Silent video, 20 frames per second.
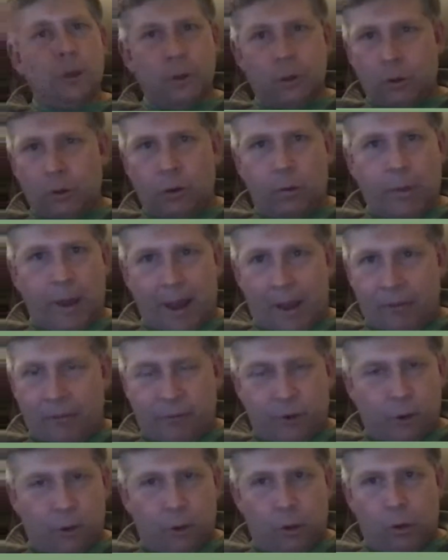Do the math
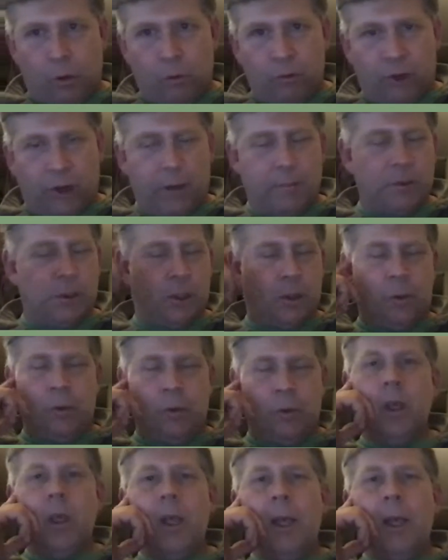for your local time zone.